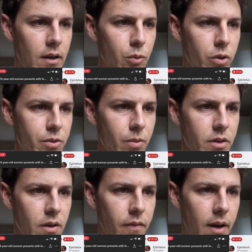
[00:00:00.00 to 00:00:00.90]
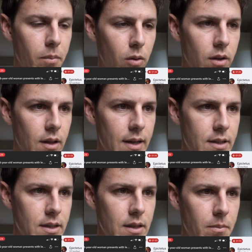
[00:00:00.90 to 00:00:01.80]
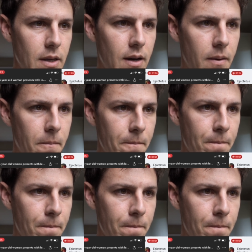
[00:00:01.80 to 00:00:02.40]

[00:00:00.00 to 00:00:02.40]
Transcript: increased risk of hypoglycemia.